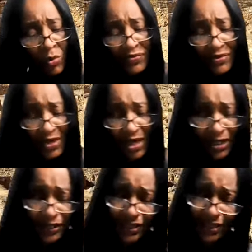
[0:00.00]
with
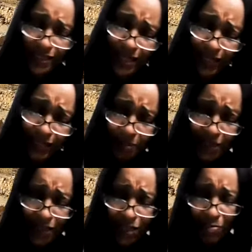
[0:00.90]
none to take
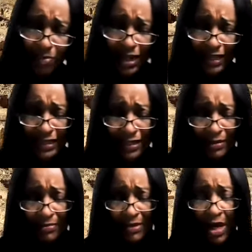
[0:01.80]
pity upon
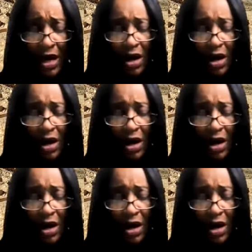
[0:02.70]
him.